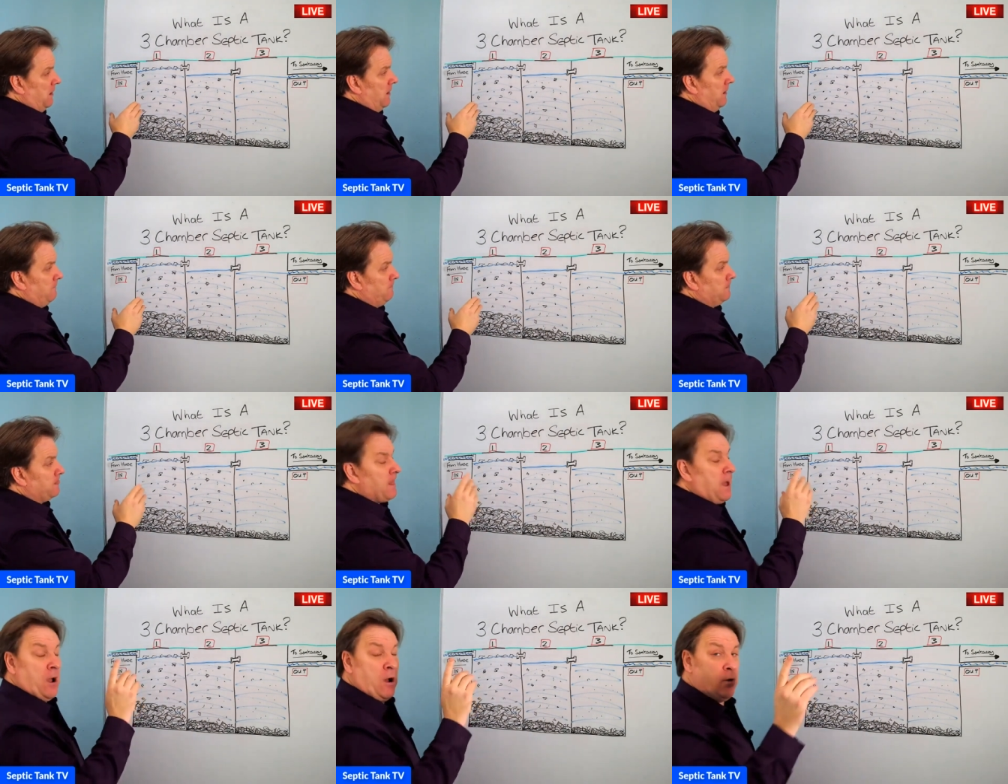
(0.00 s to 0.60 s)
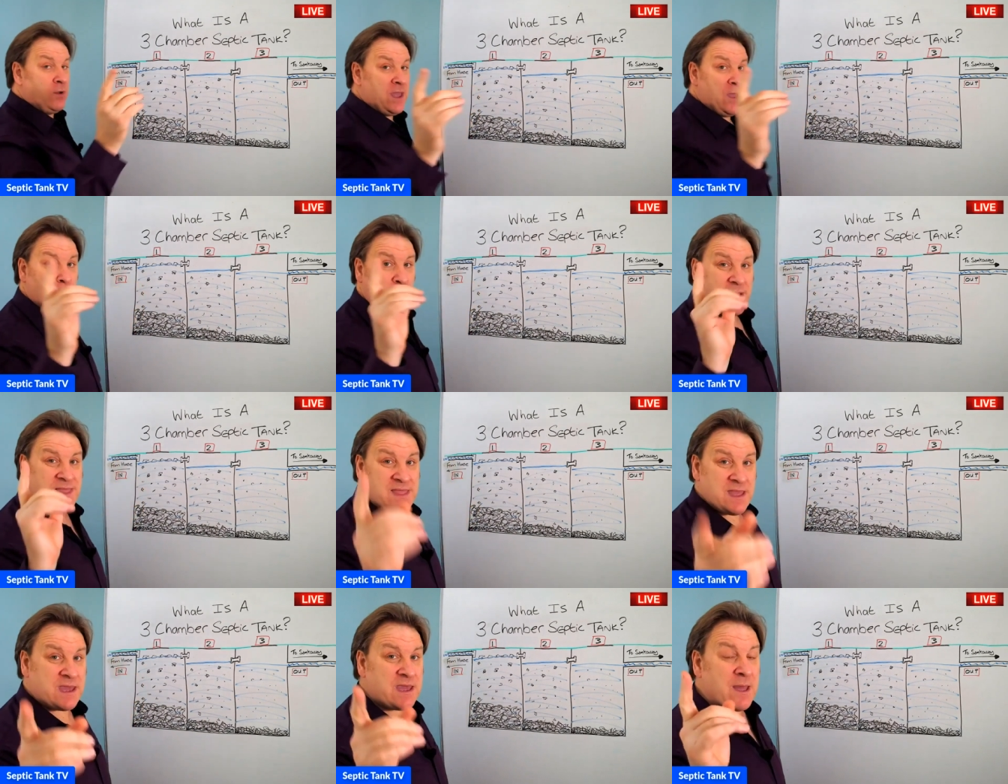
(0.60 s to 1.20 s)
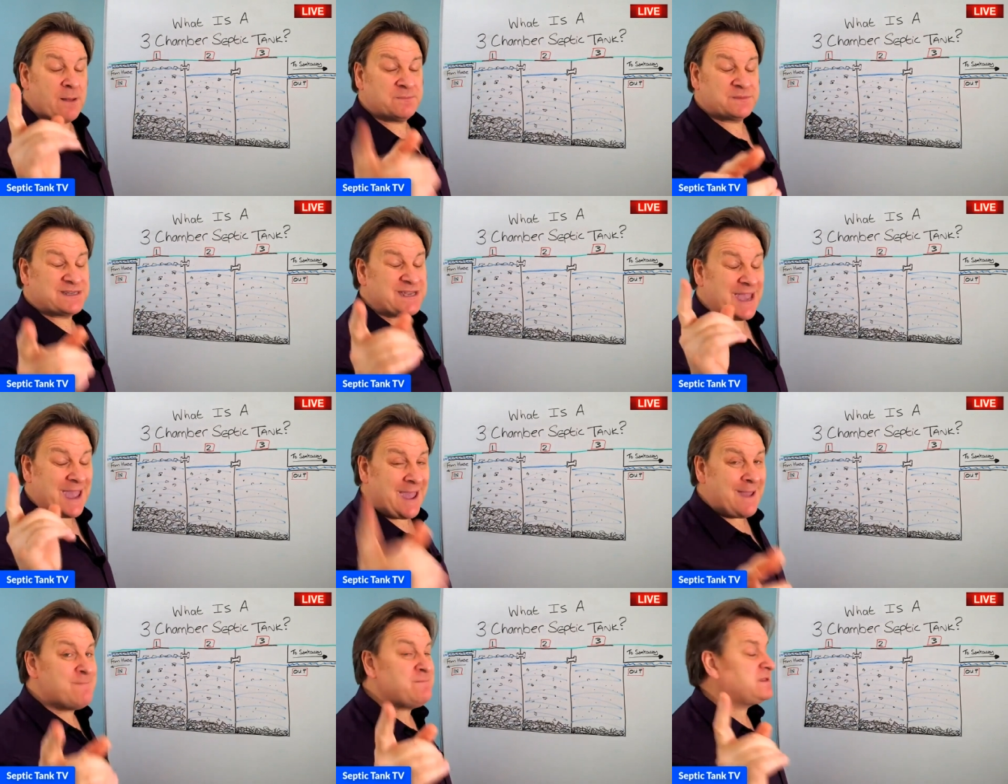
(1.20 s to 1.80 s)
um, oh yeah, when they come
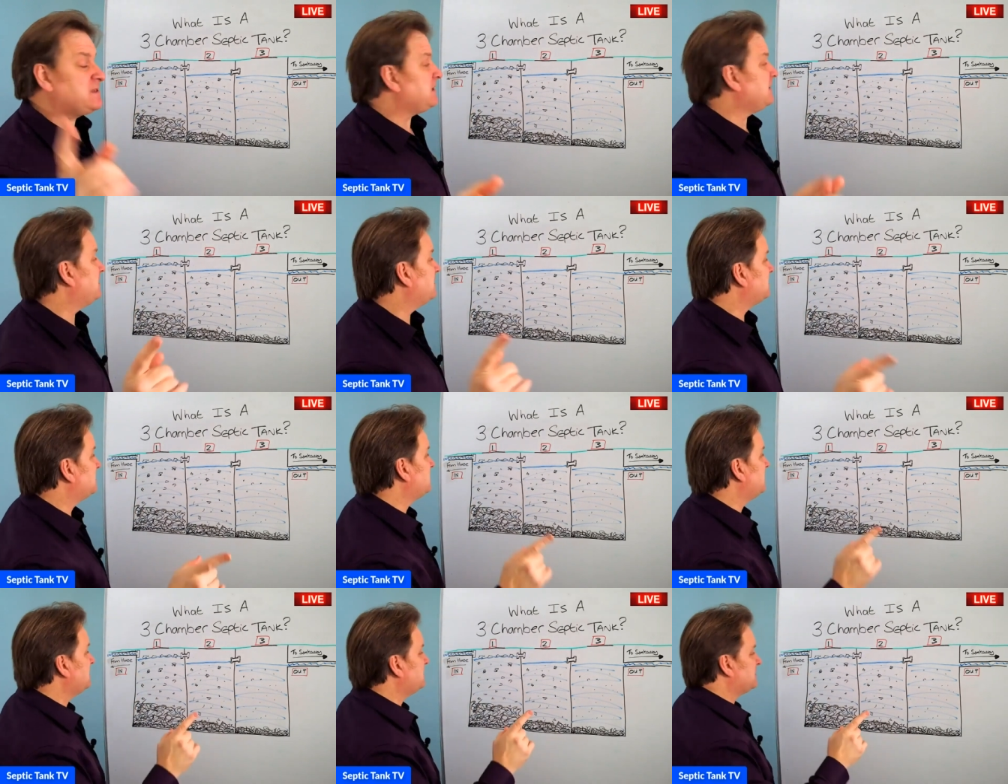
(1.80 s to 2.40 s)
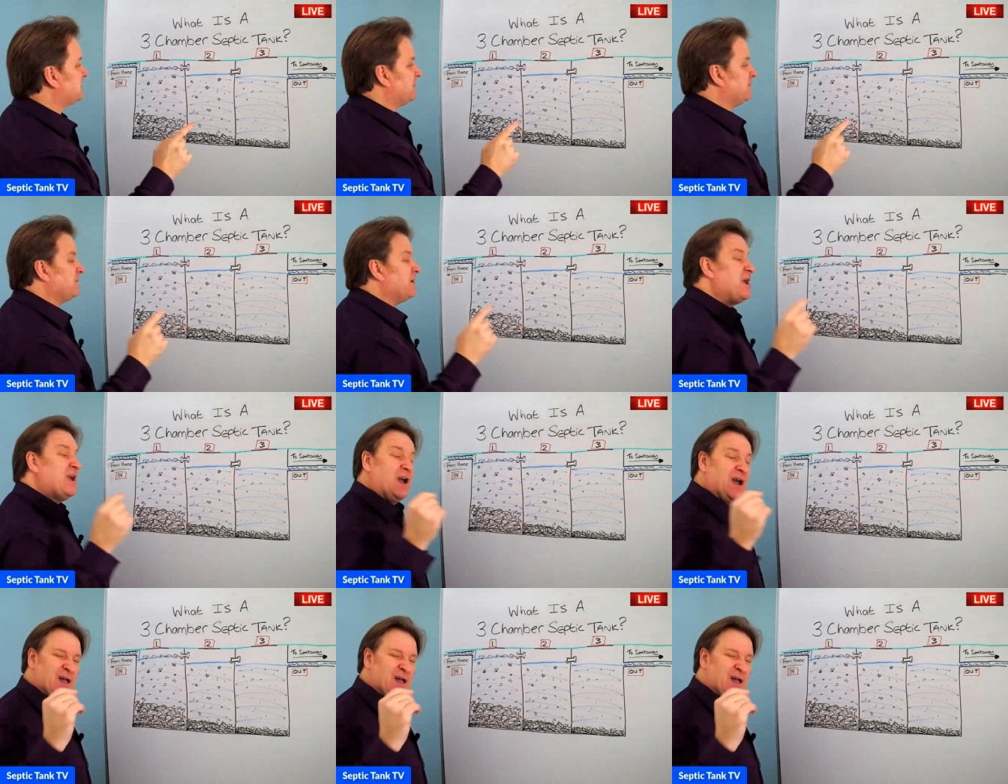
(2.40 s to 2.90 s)
to empty the system,